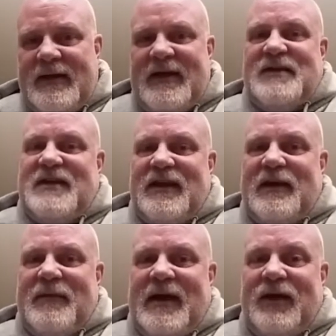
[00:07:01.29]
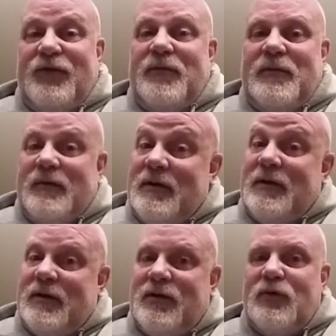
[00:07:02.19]
They see them as,
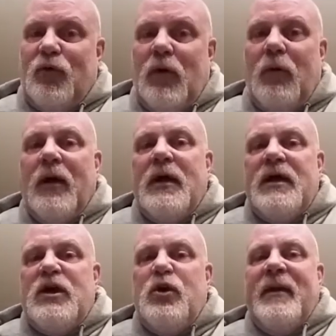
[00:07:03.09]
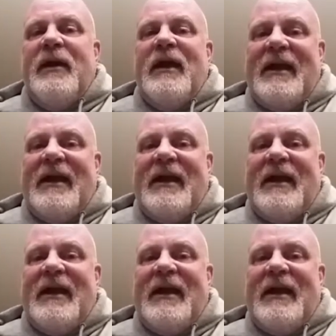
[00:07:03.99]
to quote, human